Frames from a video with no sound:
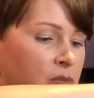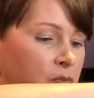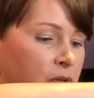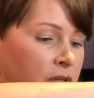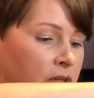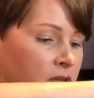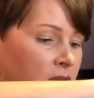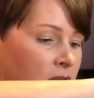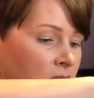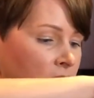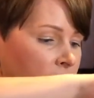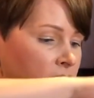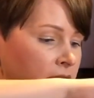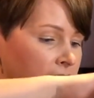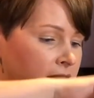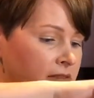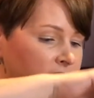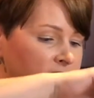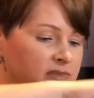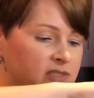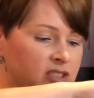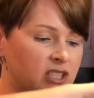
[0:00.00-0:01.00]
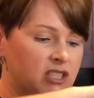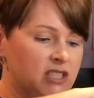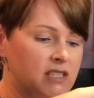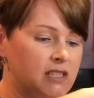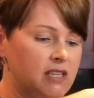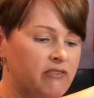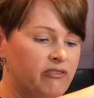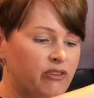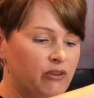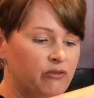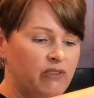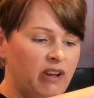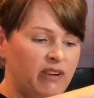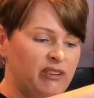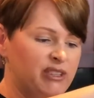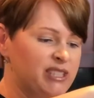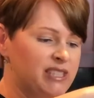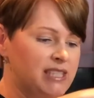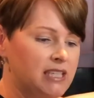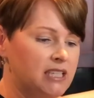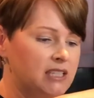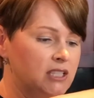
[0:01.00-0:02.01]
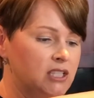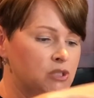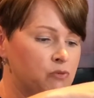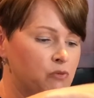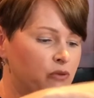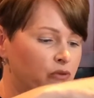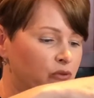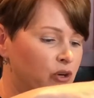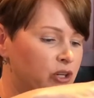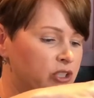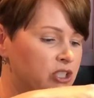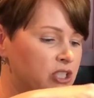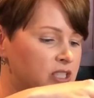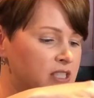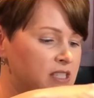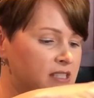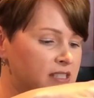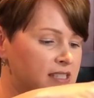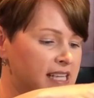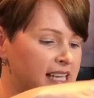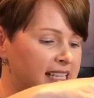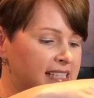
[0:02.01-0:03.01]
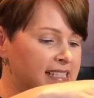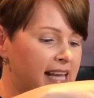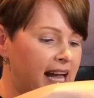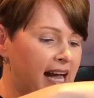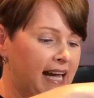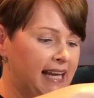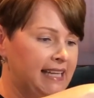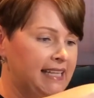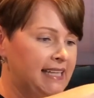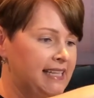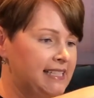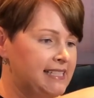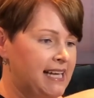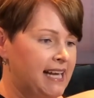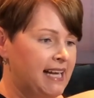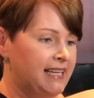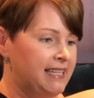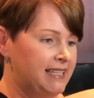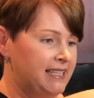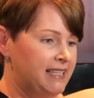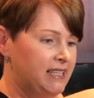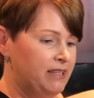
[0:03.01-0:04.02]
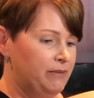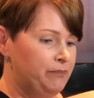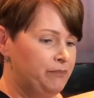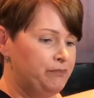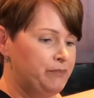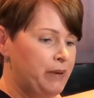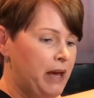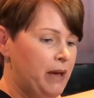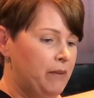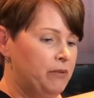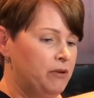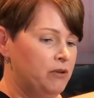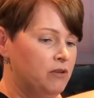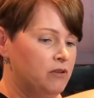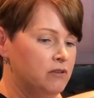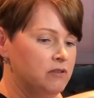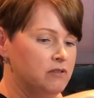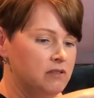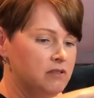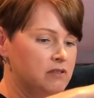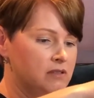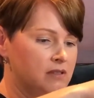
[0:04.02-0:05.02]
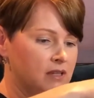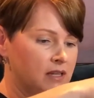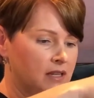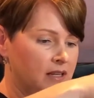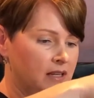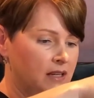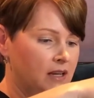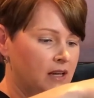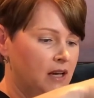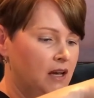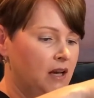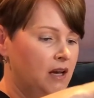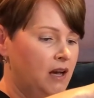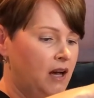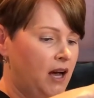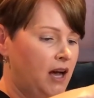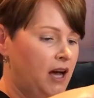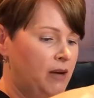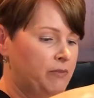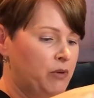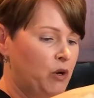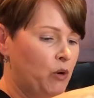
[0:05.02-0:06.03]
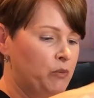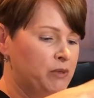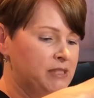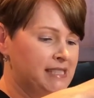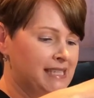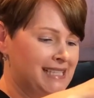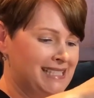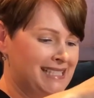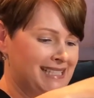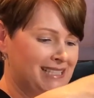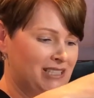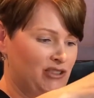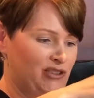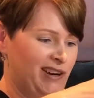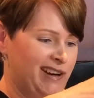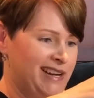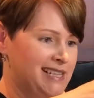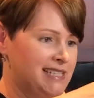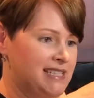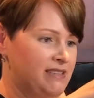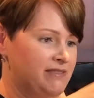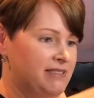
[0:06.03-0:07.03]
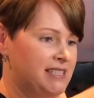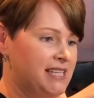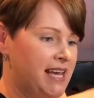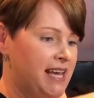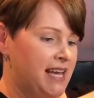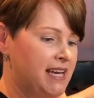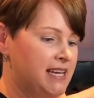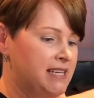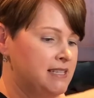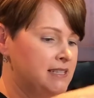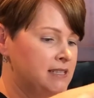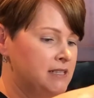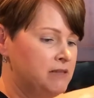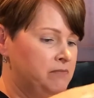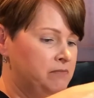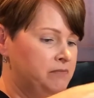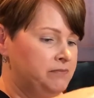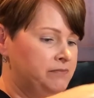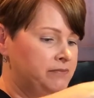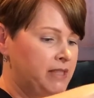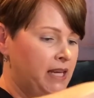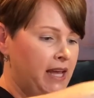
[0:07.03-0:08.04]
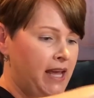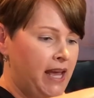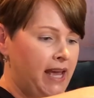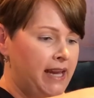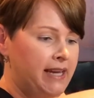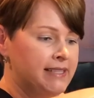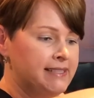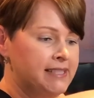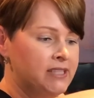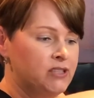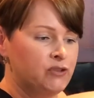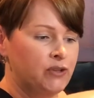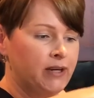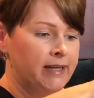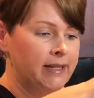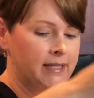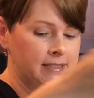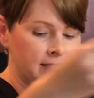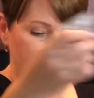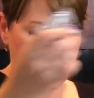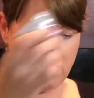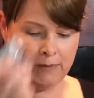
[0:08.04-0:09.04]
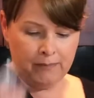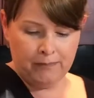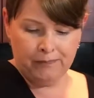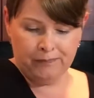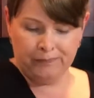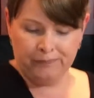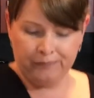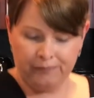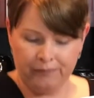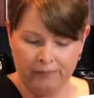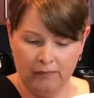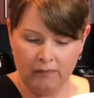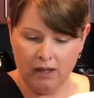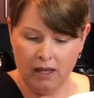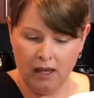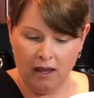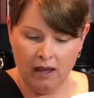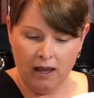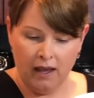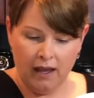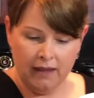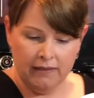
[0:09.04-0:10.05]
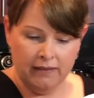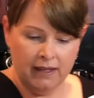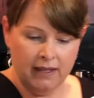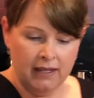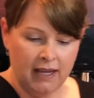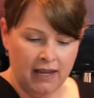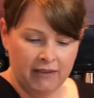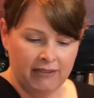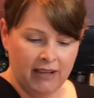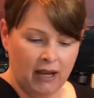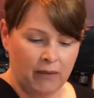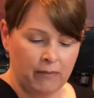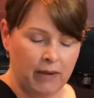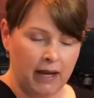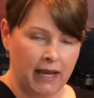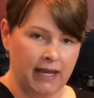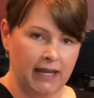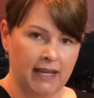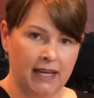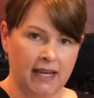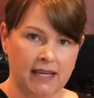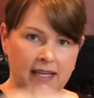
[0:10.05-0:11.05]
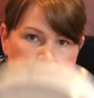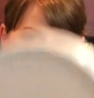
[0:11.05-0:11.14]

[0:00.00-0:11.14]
sprinkle all around. Just, if you've never seen yeast before, it just looks like tiny, tiny pebbles, almost like grains of sand. And it sits right on top. And then I've got my